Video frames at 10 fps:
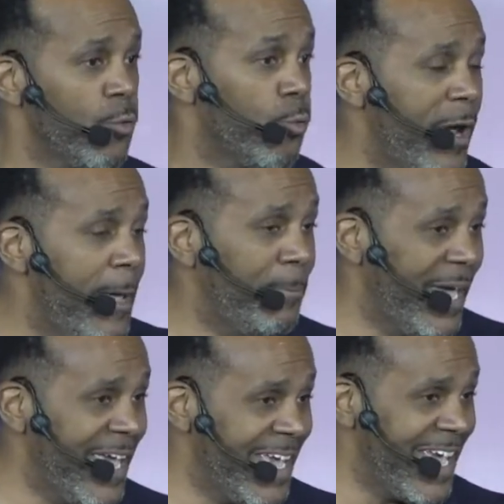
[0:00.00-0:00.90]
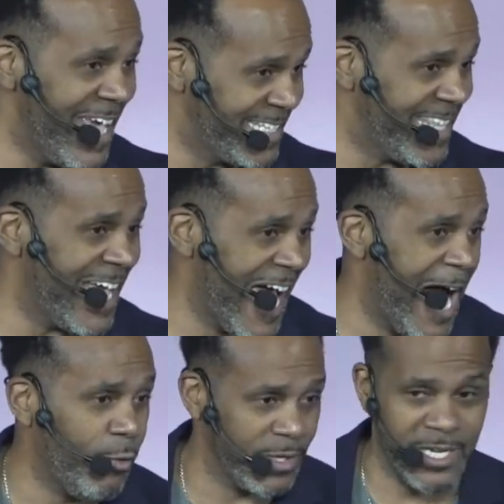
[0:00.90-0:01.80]
Reaping is the
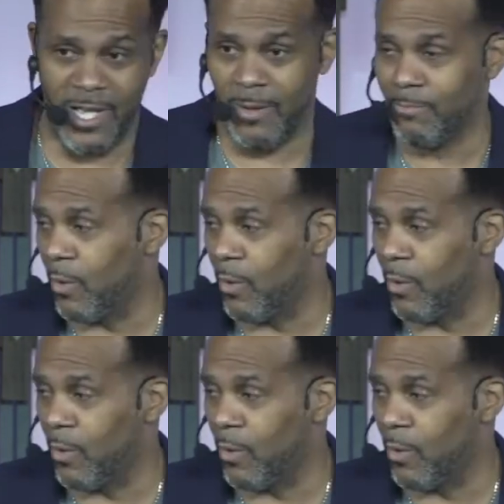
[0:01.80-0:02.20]
outcome,